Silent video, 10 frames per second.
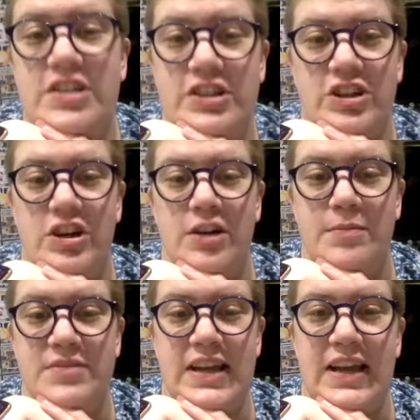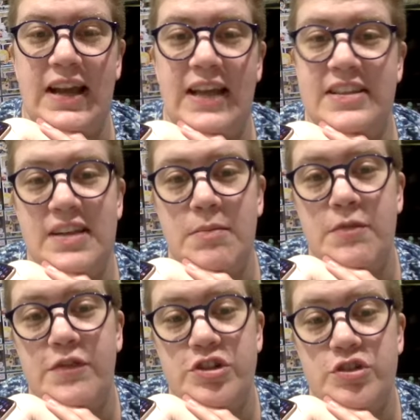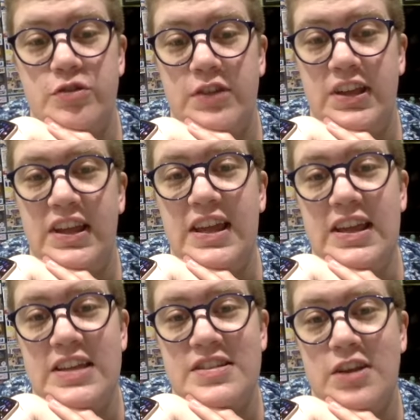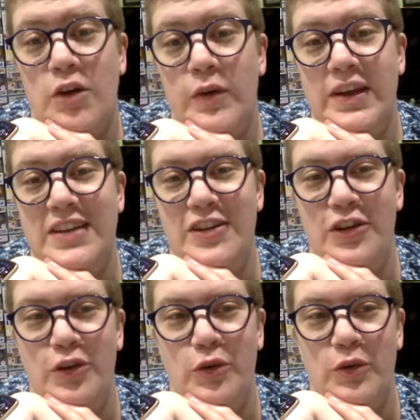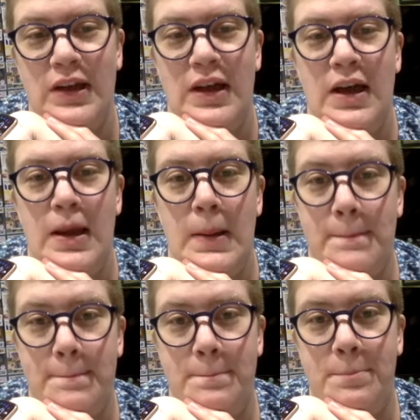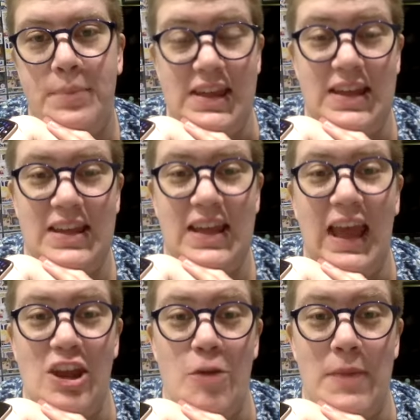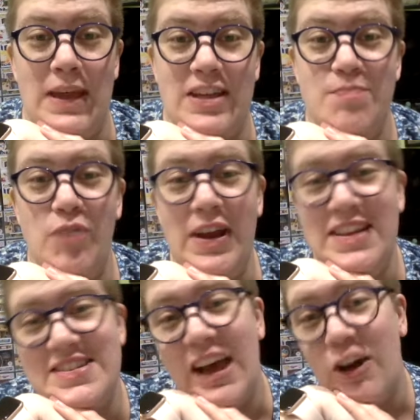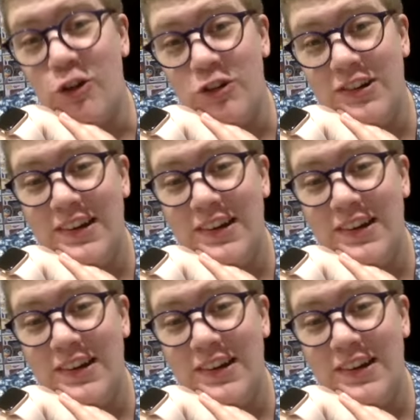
terms, that at Slammiversary he is going to beat Kenny Omega's brains out.